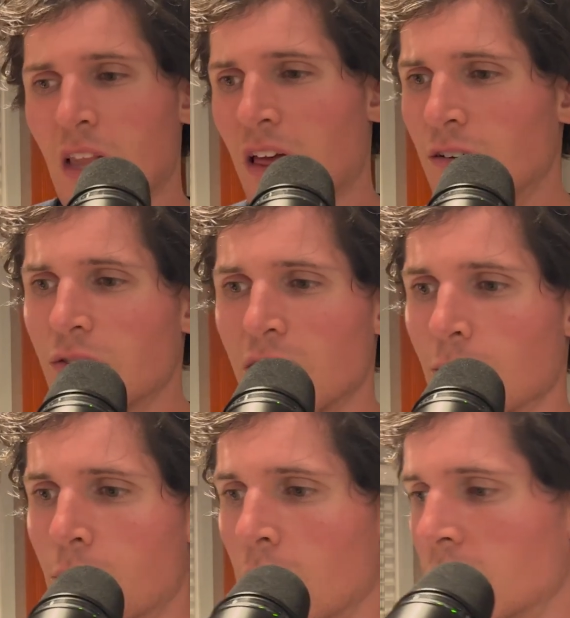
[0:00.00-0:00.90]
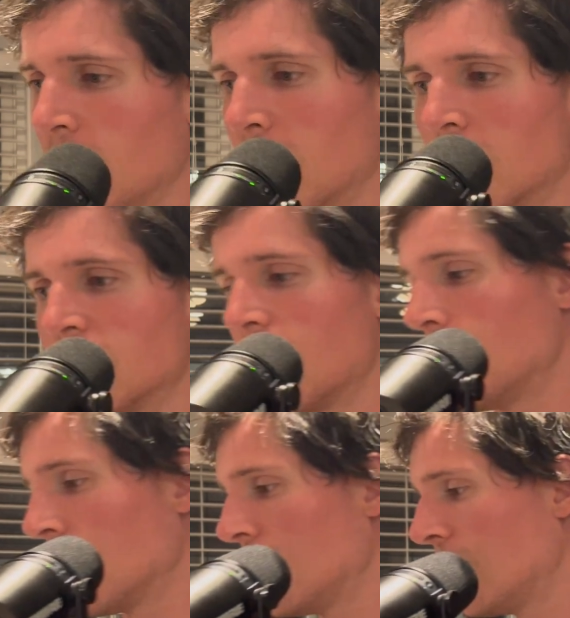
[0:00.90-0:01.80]
I don't think the protein bar is that
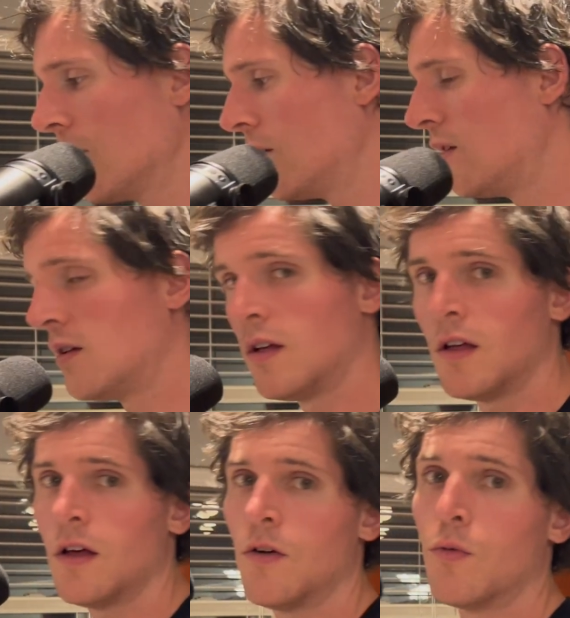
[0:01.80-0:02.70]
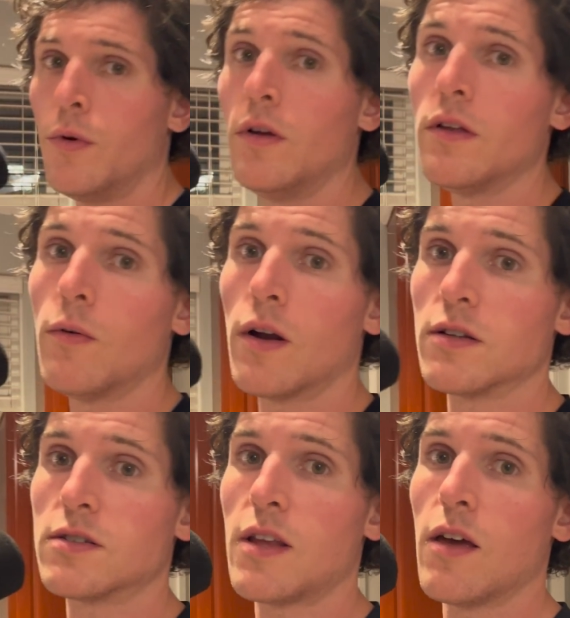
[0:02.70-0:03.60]
big a deal. Really want to
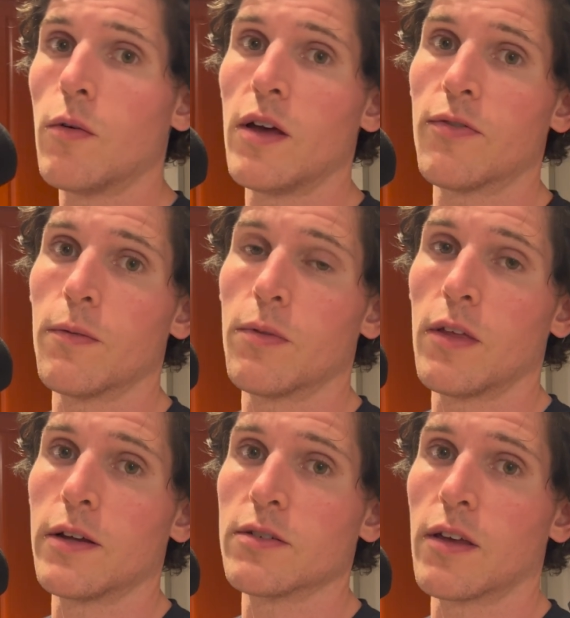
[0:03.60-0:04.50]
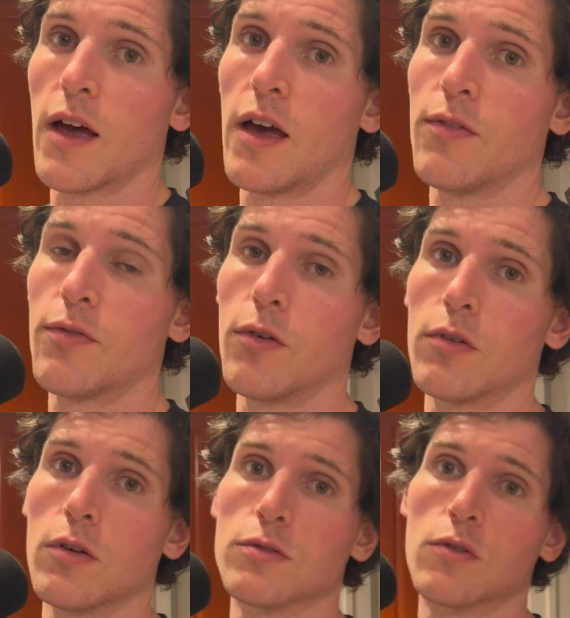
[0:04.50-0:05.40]
stay away from things like high
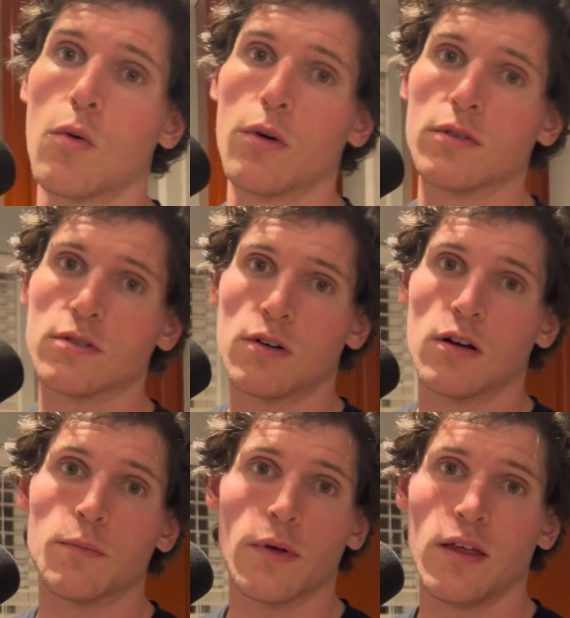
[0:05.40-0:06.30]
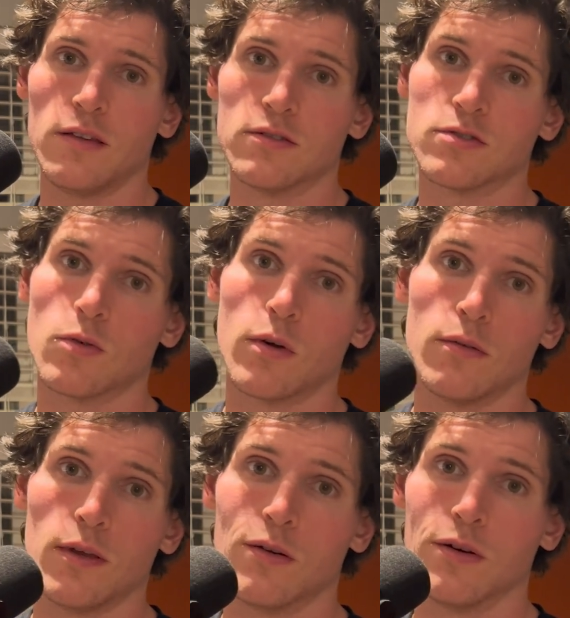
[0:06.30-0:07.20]
fructose corn syrup and
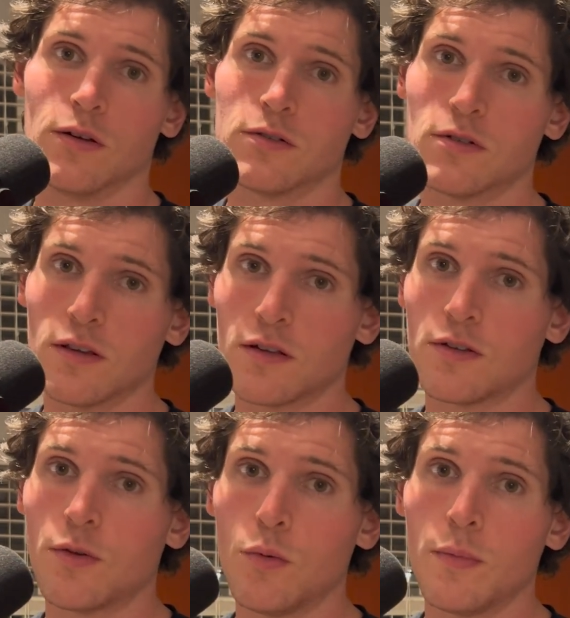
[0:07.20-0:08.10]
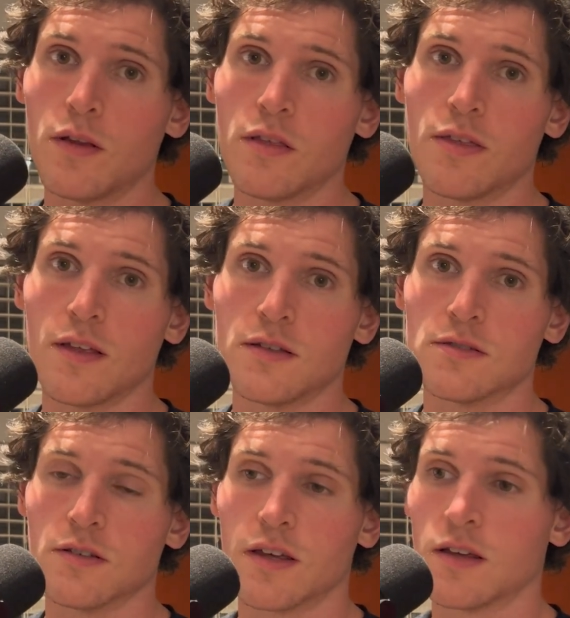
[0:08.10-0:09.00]
soybean oil. Those are like the 2 big
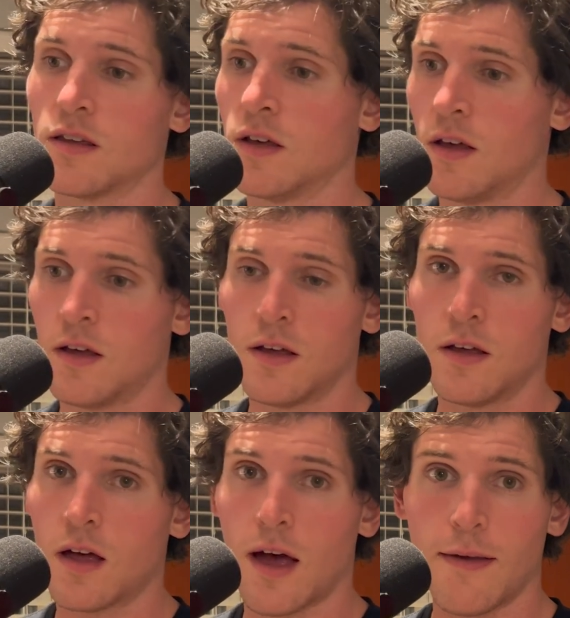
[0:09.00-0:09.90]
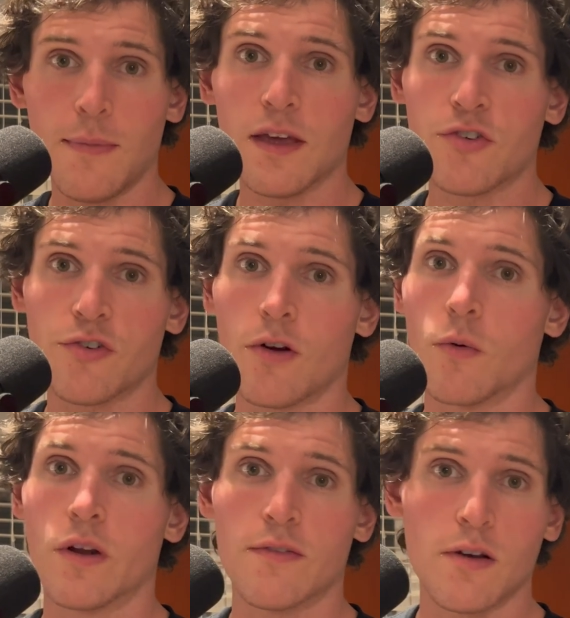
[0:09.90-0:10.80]
things. Like, I make sure
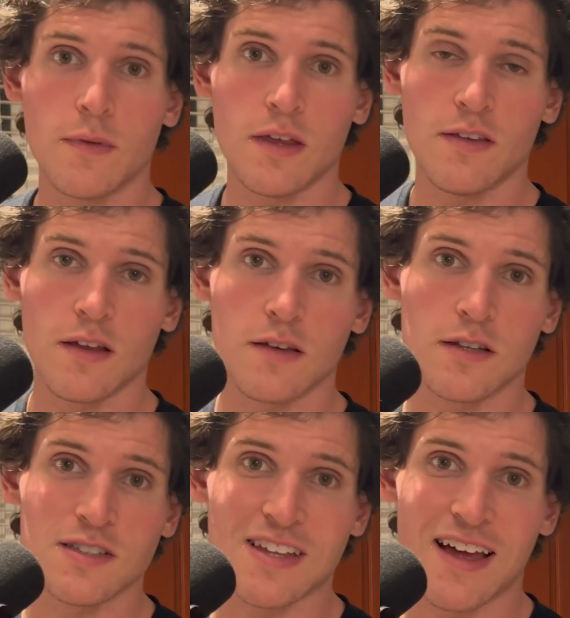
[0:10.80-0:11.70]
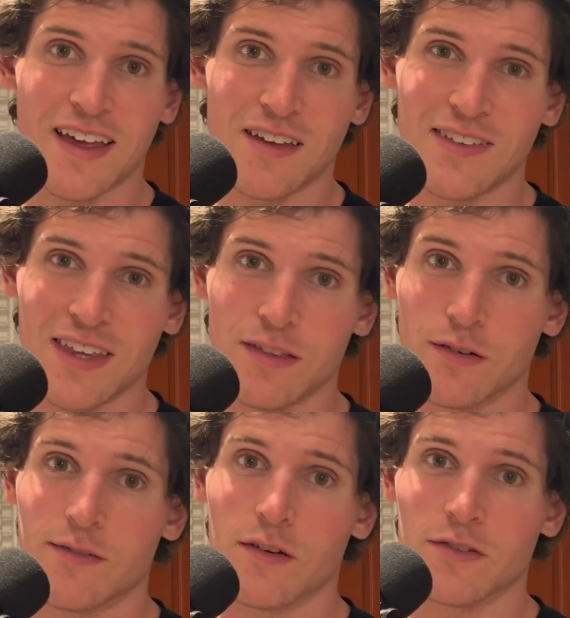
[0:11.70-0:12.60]
whatever I'm eating does not have either
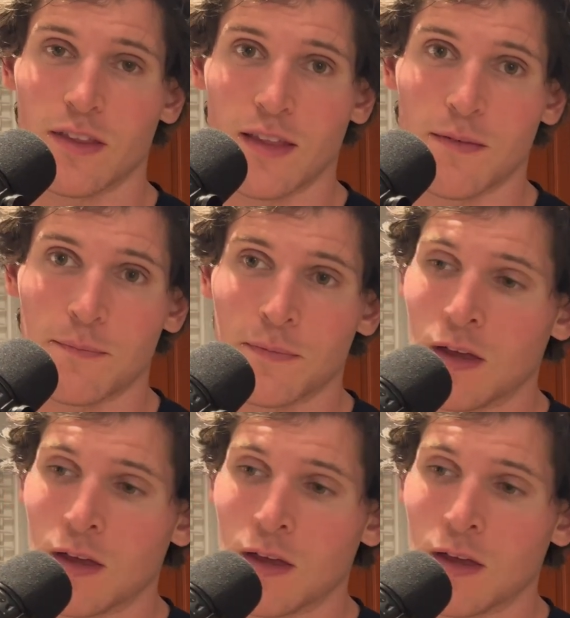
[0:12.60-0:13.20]
of those in them.